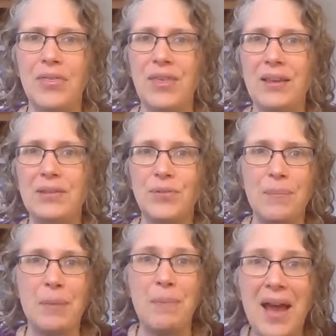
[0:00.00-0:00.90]
things
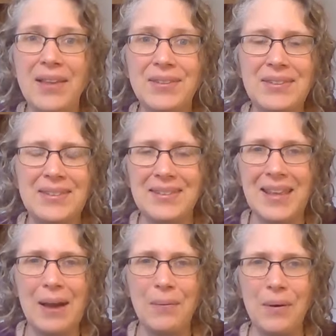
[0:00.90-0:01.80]
from the past
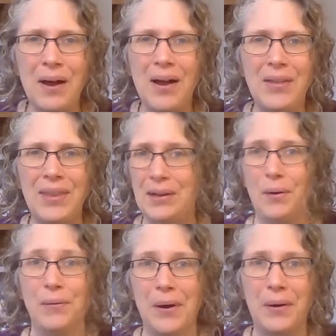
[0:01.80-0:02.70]
that uh, that
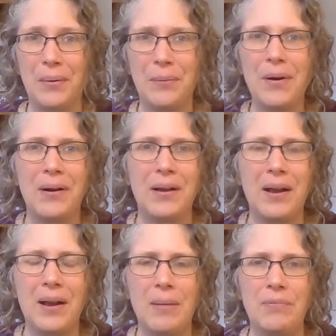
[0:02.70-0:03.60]
no longer work
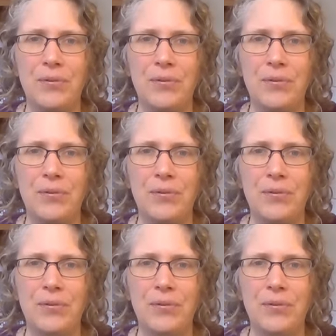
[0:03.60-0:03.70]
um,